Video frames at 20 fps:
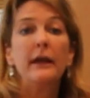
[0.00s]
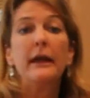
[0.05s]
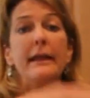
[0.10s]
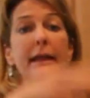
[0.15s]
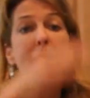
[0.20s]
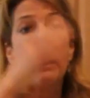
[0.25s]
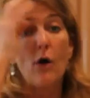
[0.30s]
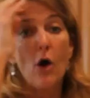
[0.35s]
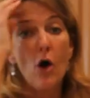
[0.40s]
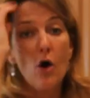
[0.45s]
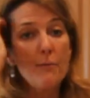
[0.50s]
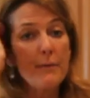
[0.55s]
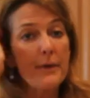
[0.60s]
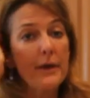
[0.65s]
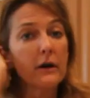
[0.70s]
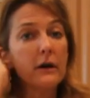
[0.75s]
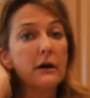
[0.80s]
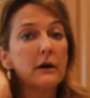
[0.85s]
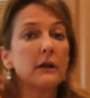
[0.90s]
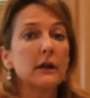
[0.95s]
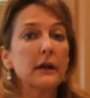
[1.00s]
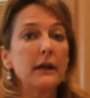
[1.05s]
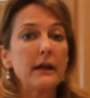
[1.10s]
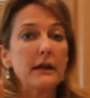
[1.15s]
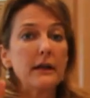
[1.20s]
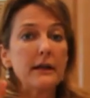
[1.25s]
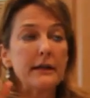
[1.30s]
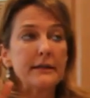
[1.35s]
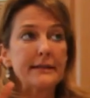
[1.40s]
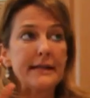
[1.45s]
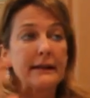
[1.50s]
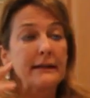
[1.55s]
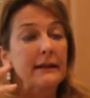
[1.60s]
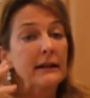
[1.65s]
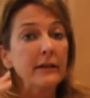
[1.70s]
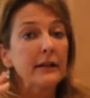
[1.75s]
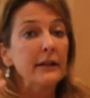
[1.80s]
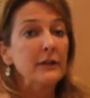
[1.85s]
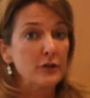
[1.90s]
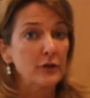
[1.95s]
Now, oatmeal
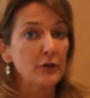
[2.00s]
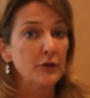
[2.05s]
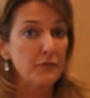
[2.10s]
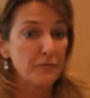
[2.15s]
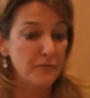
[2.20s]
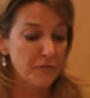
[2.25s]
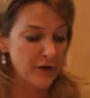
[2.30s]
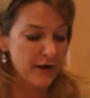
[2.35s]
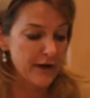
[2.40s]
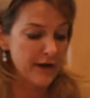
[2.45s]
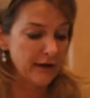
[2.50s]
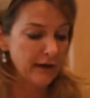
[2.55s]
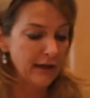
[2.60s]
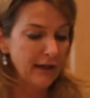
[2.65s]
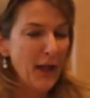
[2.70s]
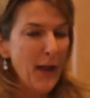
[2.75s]
technically is gluten-free,